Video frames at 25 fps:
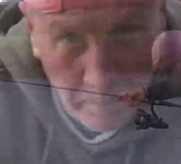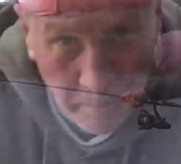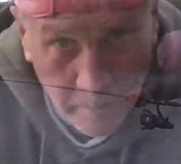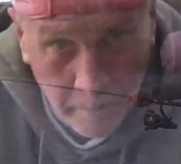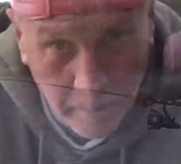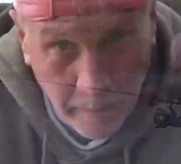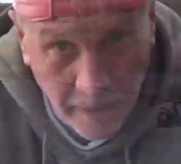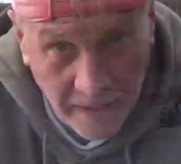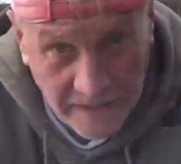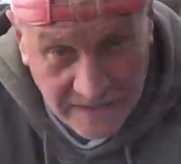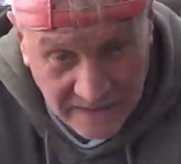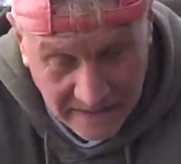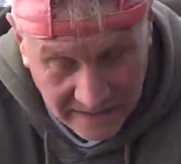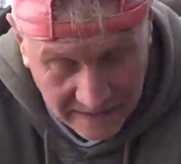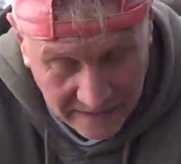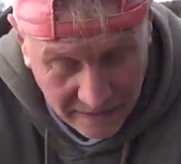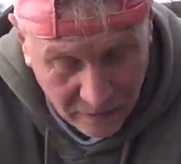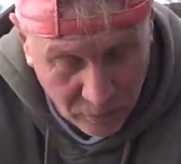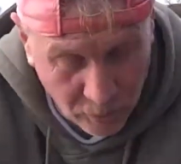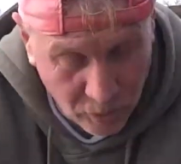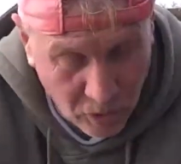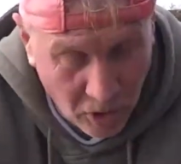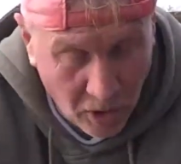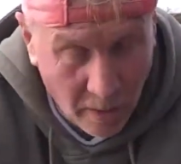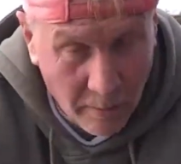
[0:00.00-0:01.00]
Pesky little
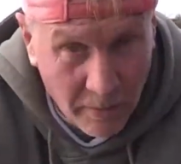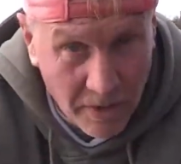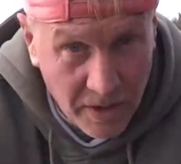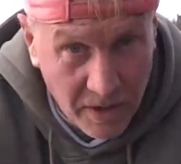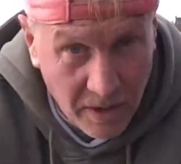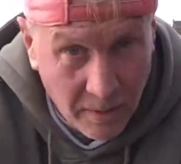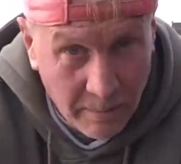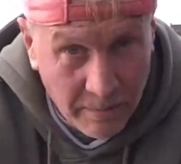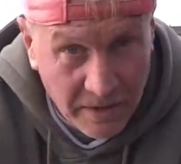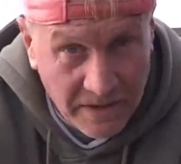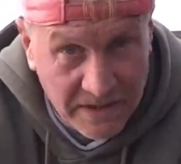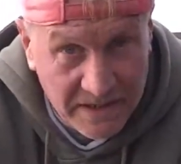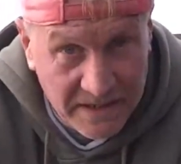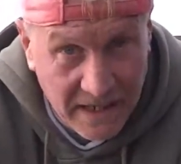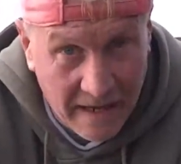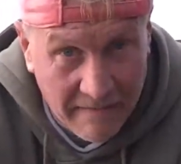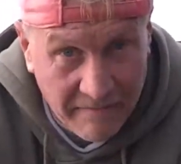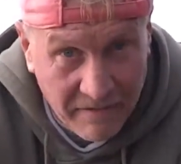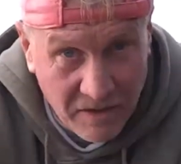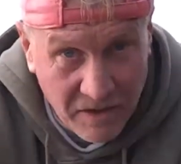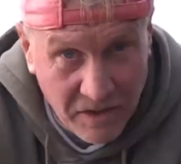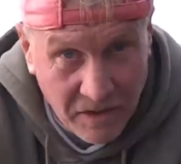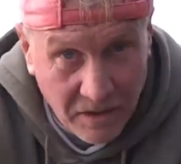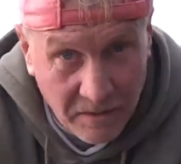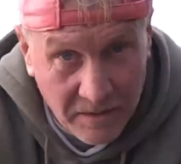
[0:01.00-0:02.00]
common number
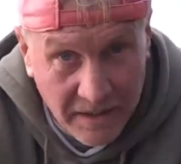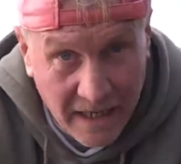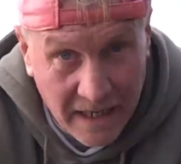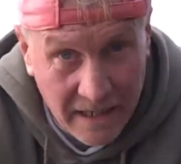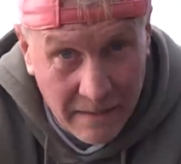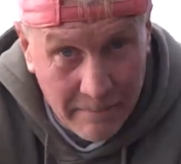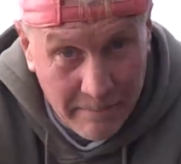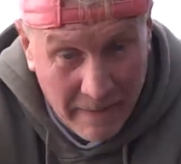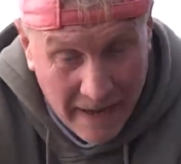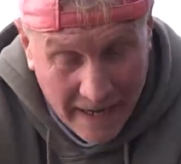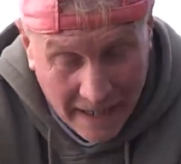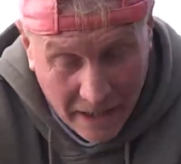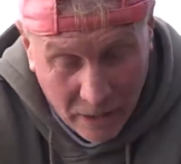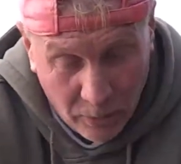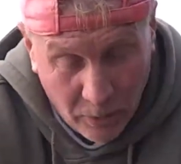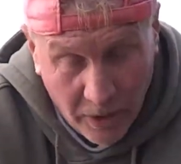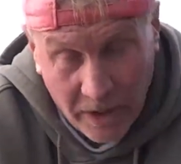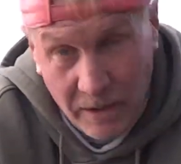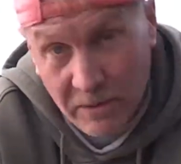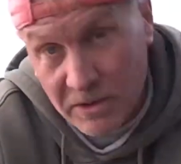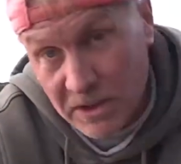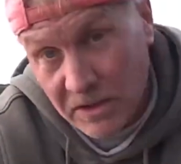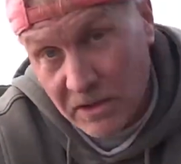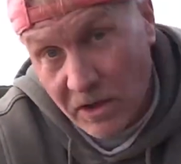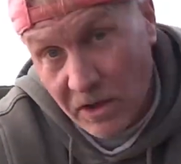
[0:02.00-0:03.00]
7, get him back quick
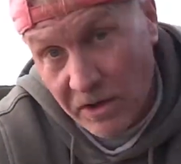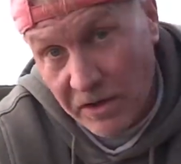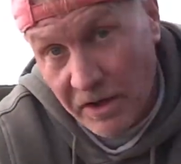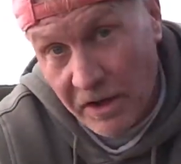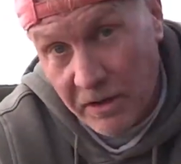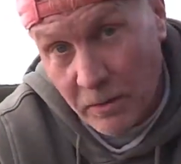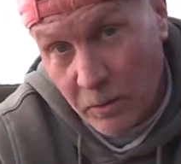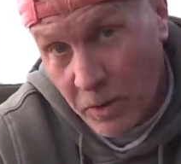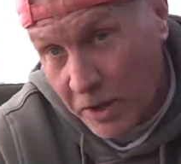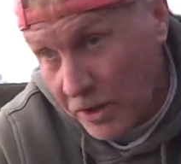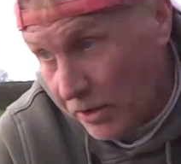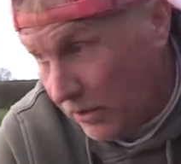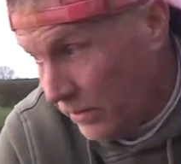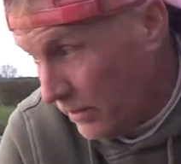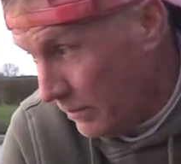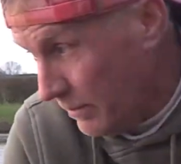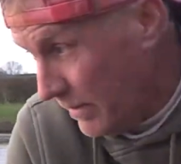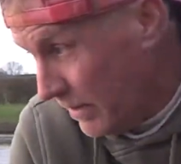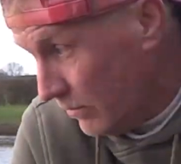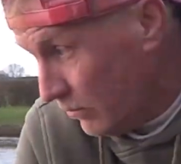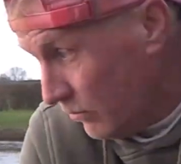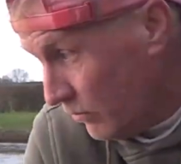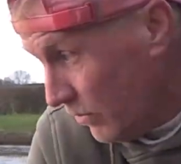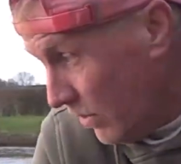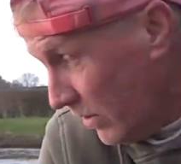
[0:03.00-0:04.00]
because I've got another one on the
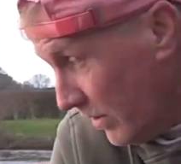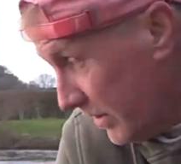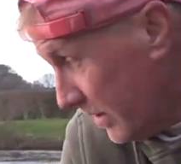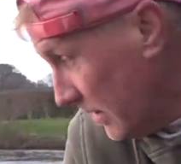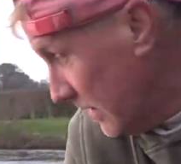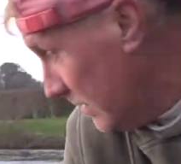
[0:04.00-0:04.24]
middle rod.